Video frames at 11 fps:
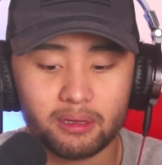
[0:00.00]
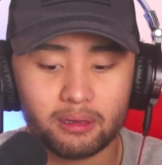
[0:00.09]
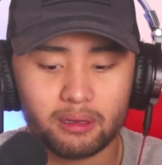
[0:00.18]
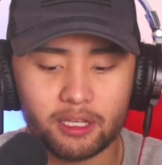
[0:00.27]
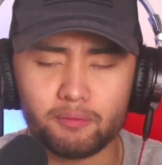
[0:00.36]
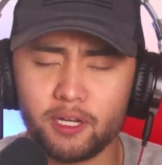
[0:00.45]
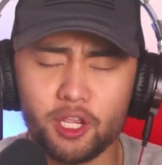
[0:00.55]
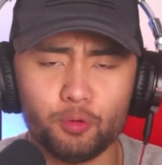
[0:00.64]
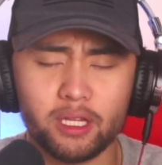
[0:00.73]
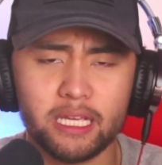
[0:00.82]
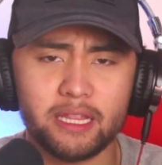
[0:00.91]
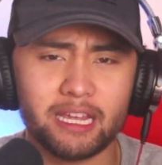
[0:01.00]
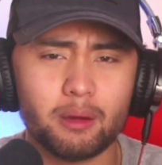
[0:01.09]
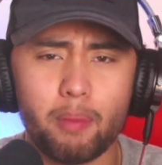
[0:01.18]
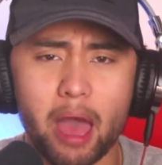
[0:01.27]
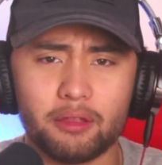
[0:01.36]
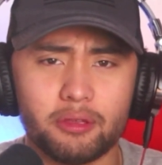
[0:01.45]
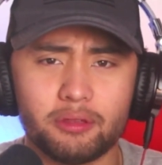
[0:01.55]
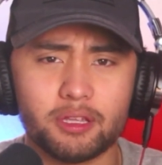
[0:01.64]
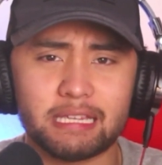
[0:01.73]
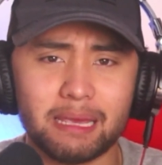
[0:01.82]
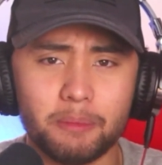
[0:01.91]
Because when you really think about it, they're the
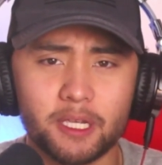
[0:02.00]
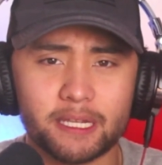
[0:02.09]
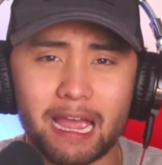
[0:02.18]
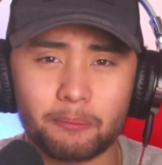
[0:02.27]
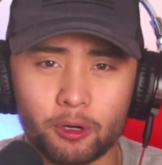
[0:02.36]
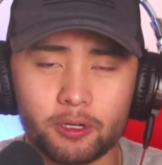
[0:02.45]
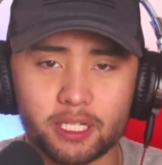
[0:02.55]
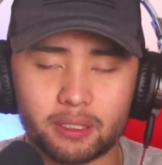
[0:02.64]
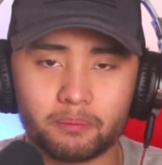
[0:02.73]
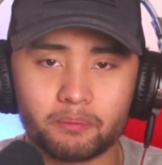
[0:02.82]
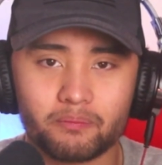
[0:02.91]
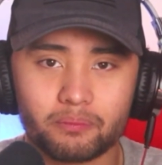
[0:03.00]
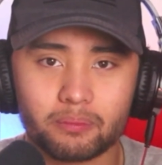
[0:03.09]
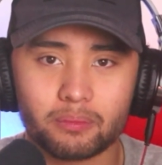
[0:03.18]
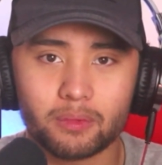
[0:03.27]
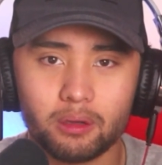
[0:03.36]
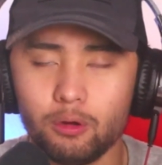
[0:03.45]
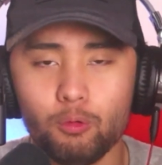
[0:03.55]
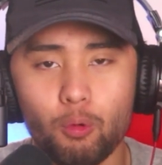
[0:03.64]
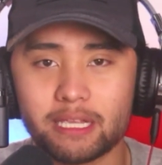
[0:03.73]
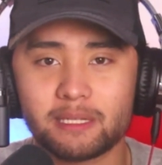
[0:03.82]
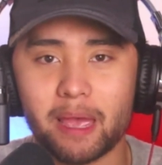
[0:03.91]
same exact person. Who
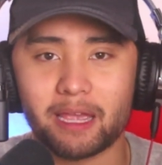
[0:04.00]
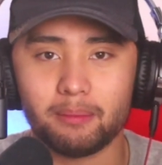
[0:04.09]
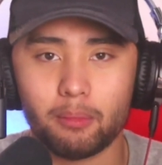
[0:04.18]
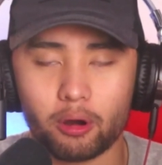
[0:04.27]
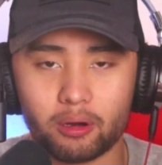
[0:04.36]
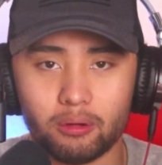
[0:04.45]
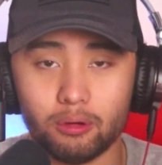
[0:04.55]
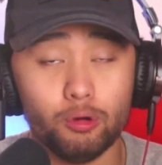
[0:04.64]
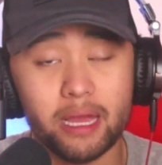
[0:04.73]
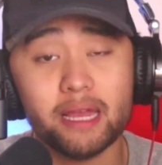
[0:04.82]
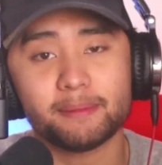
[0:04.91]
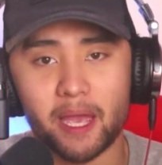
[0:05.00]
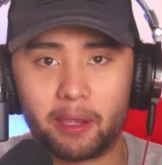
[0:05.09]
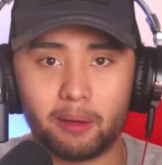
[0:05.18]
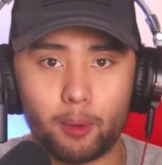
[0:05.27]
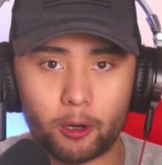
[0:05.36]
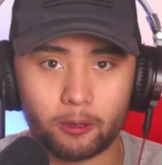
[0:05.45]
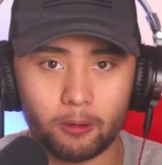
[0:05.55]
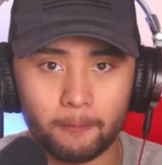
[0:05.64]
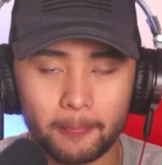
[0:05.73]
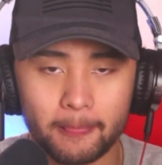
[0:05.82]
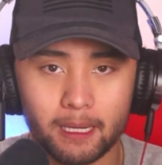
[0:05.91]
was Meghan Markle? Who is Meghan
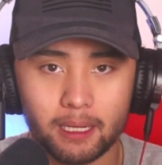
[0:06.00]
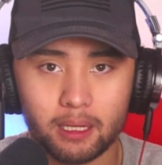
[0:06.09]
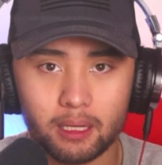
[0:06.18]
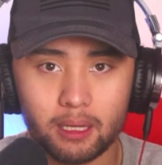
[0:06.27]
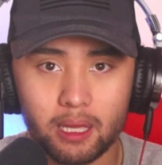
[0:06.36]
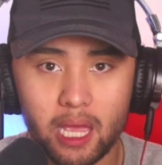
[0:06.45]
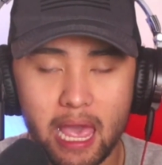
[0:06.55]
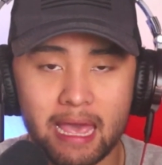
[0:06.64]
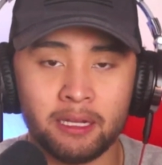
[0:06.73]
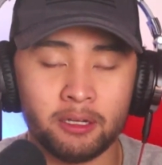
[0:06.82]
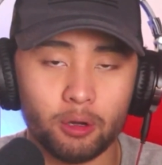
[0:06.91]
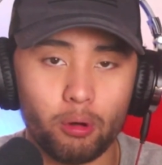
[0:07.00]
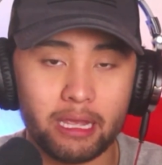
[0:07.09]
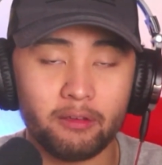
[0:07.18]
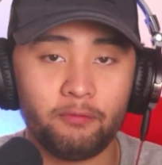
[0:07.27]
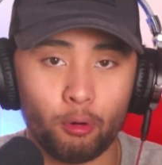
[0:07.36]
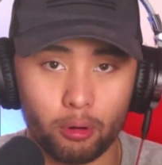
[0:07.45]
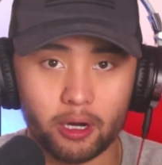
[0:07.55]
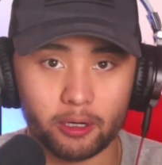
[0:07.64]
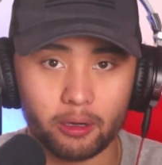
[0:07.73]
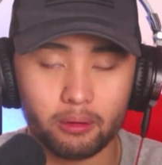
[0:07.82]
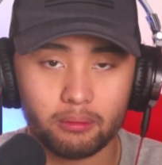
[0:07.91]
Markle? An annoying
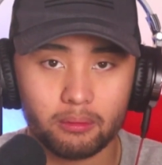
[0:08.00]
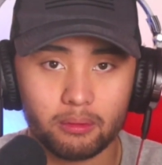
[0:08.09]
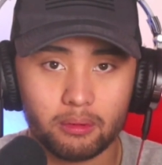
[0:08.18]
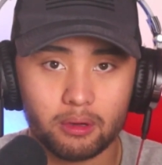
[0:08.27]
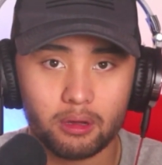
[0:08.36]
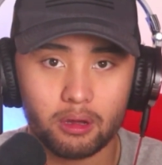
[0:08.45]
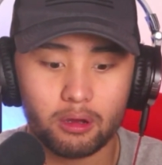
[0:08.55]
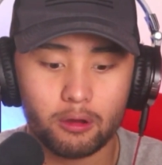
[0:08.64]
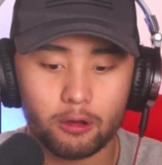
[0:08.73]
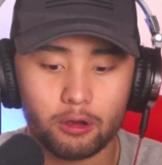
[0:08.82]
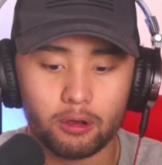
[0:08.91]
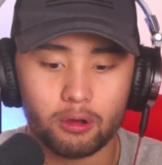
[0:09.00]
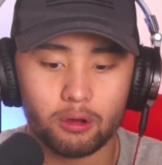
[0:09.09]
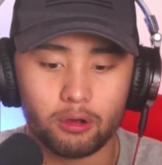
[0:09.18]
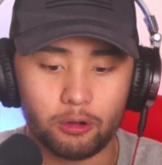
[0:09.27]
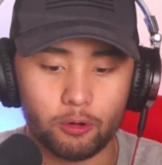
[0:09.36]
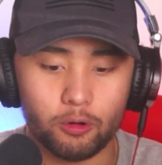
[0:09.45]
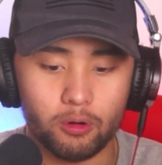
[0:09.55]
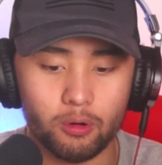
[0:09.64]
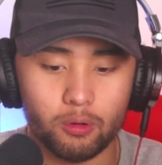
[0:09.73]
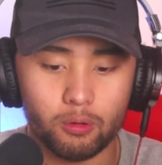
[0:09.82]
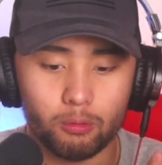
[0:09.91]
foreigner
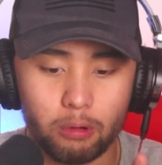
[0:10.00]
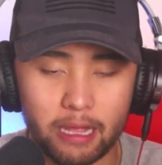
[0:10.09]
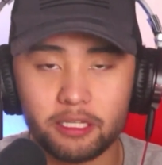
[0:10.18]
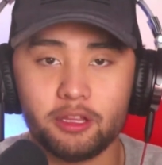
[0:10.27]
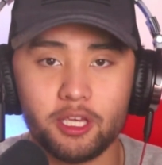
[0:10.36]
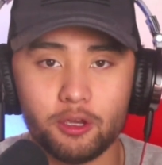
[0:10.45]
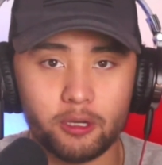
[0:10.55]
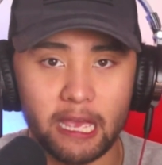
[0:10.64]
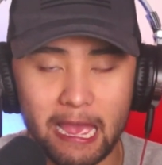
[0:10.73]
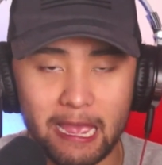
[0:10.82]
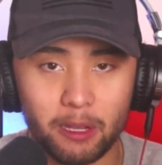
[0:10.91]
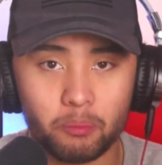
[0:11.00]
who went to the UK